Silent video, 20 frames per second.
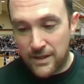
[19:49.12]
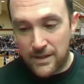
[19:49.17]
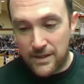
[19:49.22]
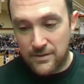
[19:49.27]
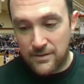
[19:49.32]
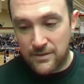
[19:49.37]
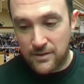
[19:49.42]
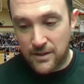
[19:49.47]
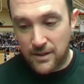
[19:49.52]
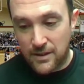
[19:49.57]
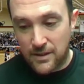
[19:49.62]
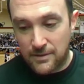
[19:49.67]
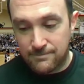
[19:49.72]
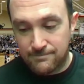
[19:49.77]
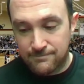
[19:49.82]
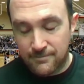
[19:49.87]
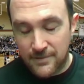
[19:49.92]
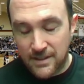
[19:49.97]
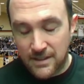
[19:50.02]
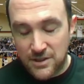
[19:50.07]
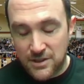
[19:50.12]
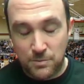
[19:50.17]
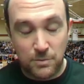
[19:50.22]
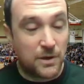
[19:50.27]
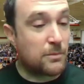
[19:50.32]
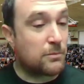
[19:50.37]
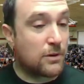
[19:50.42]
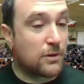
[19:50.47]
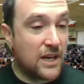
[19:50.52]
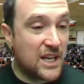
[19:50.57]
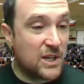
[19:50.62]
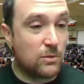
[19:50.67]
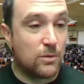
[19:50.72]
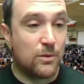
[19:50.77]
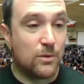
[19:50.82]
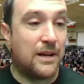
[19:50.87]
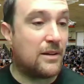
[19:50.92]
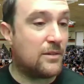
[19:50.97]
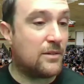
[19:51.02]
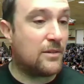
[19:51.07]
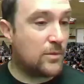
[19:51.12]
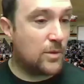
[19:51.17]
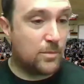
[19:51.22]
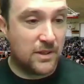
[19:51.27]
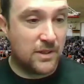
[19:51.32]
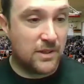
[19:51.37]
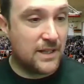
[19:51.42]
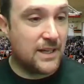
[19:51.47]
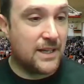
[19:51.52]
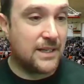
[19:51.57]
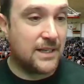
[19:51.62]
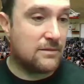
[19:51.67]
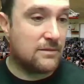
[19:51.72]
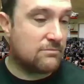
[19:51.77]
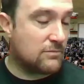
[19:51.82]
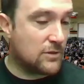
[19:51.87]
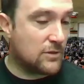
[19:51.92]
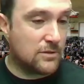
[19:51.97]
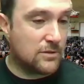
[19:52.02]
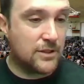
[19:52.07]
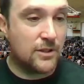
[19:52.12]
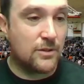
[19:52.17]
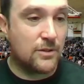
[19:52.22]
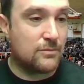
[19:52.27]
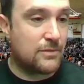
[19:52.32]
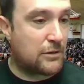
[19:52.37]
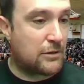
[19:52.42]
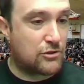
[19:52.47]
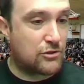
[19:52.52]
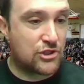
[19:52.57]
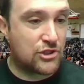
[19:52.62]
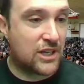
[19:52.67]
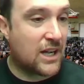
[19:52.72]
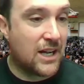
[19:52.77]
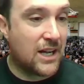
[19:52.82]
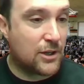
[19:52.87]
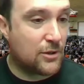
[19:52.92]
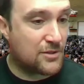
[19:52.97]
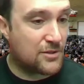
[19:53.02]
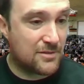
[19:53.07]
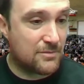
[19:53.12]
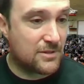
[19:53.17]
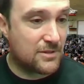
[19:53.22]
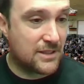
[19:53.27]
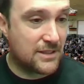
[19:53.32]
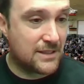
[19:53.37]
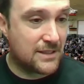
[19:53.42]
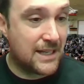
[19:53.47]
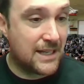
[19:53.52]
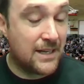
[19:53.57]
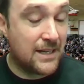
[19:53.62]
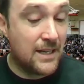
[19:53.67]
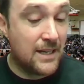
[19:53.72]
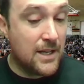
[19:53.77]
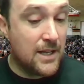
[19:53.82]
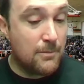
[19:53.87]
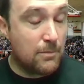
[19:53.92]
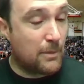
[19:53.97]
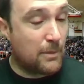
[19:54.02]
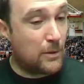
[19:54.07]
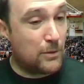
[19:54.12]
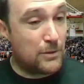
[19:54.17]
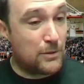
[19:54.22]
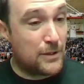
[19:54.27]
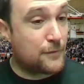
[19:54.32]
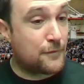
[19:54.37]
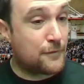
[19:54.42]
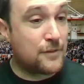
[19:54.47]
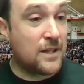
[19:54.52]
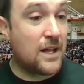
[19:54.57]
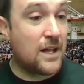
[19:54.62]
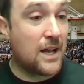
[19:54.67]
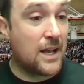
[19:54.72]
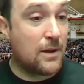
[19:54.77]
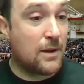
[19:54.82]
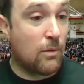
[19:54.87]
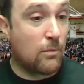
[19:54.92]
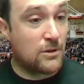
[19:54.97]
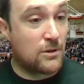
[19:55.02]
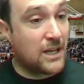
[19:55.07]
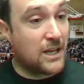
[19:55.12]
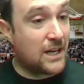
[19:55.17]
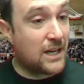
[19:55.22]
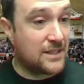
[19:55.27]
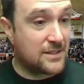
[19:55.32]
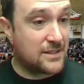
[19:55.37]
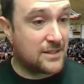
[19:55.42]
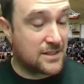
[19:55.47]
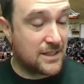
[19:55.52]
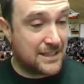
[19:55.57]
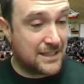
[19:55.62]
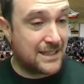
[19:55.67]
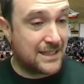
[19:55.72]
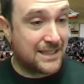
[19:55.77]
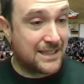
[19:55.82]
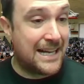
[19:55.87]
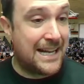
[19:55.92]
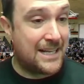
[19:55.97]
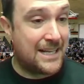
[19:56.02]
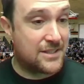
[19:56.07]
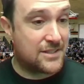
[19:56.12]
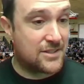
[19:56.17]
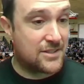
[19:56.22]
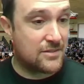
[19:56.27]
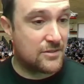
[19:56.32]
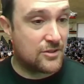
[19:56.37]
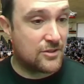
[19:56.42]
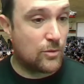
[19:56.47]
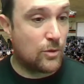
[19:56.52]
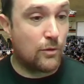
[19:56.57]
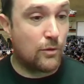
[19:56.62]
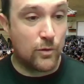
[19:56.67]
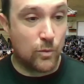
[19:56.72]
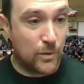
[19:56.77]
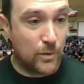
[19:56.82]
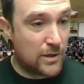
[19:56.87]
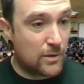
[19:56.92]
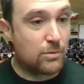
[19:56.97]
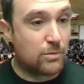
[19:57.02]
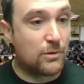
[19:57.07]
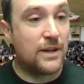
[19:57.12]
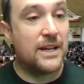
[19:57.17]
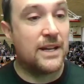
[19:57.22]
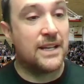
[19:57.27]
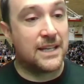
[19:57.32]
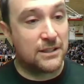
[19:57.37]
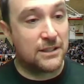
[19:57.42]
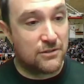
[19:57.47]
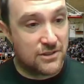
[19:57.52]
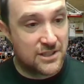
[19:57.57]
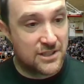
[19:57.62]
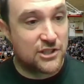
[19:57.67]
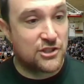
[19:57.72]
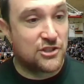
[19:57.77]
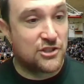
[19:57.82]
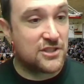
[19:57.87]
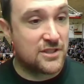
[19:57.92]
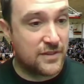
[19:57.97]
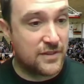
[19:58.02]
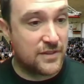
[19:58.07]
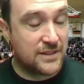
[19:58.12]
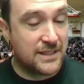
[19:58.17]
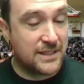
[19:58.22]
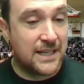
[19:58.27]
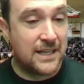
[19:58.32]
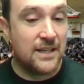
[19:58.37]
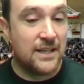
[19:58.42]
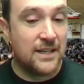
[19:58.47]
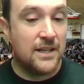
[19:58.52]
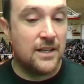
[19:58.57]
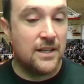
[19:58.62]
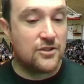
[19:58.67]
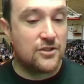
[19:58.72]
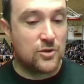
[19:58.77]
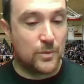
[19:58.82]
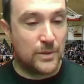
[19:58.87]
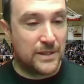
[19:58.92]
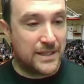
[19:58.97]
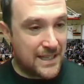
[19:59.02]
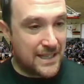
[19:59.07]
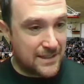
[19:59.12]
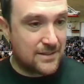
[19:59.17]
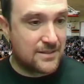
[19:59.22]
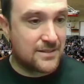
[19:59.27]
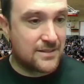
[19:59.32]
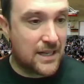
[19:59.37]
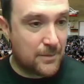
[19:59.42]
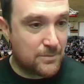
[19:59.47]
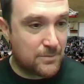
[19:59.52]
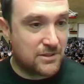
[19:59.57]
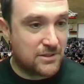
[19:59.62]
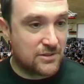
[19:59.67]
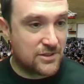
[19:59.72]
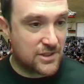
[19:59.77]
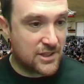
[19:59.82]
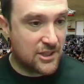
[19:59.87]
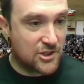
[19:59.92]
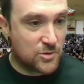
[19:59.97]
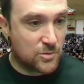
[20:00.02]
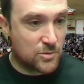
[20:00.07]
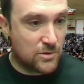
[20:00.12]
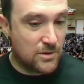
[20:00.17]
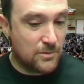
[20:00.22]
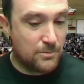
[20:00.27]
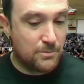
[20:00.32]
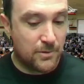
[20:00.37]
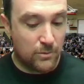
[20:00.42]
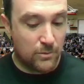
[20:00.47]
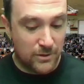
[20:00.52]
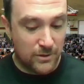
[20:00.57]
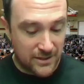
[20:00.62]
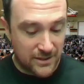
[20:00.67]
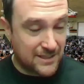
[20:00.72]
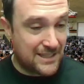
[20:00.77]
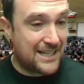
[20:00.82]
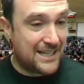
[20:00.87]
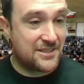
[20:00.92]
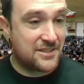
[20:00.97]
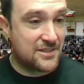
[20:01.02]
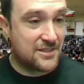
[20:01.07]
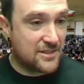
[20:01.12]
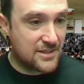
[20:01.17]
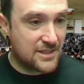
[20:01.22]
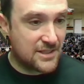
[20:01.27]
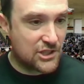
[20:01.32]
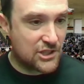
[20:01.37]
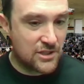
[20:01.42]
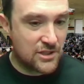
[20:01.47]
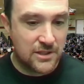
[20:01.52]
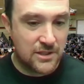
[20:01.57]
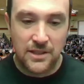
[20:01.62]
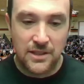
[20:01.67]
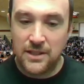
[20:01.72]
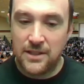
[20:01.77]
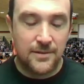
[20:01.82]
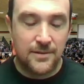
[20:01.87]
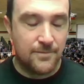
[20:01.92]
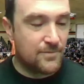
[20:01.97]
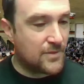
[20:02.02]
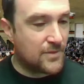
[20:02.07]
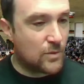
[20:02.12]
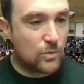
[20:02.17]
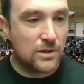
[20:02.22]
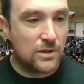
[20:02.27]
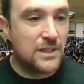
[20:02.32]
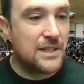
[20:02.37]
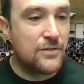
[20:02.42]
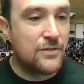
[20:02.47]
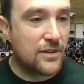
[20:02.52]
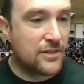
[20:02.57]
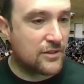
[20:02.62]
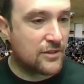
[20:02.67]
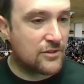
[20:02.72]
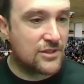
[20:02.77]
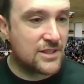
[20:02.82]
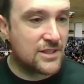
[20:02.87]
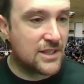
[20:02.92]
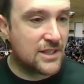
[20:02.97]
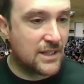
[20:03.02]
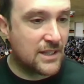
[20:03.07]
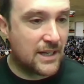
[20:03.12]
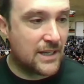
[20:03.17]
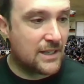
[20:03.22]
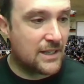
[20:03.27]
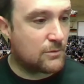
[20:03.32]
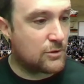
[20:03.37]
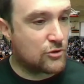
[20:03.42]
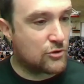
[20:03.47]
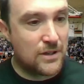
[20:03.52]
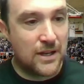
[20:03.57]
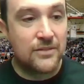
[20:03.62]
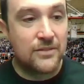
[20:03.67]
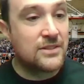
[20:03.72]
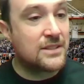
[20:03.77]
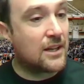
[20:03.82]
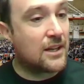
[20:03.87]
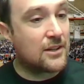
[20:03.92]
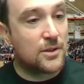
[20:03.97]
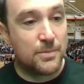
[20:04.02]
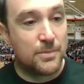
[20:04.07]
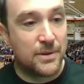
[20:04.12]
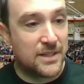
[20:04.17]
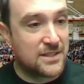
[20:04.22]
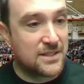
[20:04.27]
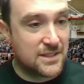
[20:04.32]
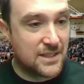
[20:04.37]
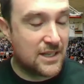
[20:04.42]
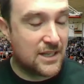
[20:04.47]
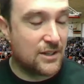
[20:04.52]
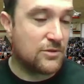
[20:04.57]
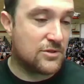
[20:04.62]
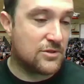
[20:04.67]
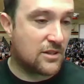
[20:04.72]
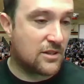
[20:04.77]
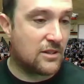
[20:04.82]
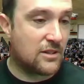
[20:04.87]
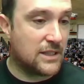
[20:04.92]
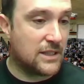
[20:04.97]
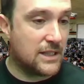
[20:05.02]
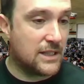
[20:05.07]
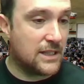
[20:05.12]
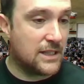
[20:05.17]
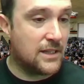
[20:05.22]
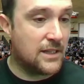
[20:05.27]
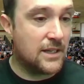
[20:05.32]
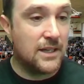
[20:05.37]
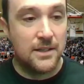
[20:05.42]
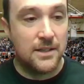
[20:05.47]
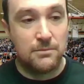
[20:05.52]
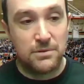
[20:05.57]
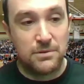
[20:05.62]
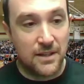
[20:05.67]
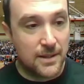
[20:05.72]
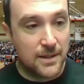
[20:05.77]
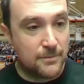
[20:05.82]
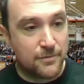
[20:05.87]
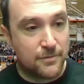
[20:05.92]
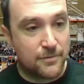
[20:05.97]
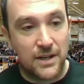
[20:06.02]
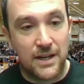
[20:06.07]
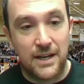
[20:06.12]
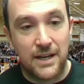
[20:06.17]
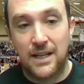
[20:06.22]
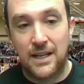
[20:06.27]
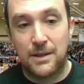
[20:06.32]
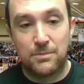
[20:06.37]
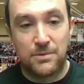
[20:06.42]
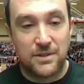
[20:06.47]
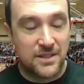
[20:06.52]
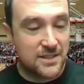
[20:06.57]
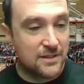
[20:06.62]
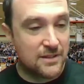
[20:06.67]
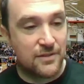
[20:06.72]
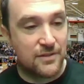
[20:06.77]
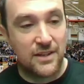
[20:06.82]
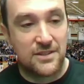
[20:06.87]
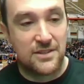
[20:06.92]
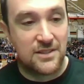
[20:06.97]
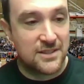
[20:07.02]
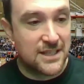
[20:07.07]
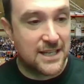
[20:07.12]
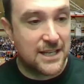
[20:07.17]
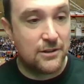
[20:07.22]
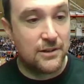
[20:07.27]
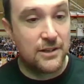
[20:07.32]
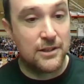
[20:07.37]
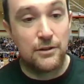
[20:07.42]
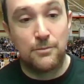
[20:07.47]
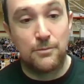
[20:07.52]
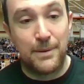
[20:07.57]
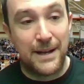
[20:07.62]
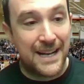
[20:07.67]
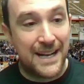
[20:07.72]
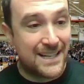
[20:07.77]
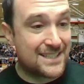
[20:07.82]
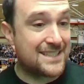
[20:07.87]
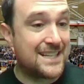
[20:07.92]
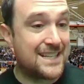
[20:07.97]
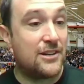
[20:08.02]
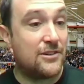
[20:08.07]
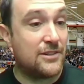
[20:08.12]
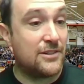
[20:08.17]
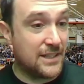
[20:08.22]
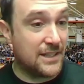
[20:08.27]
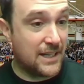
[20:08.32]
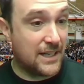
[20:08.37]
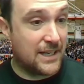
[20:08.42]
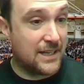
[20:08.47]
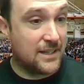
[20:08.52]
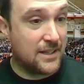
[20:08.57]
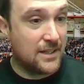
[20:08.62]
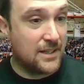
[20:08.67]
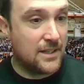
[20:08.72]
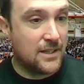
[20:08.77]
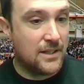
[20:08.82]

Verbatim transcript: in um, spring break, we'll go out and we'll play, at, you know, out in Chicago, something like that. But we only fly when we're not in, in class. So over winter break, intersession, stuff like that. So we get the top tier schedule, but when class session, we're leaving Thursday night. We're driving down to Penn State, who's in our league, play them Friday, play St. Francis Saturday. You're back Saturday night.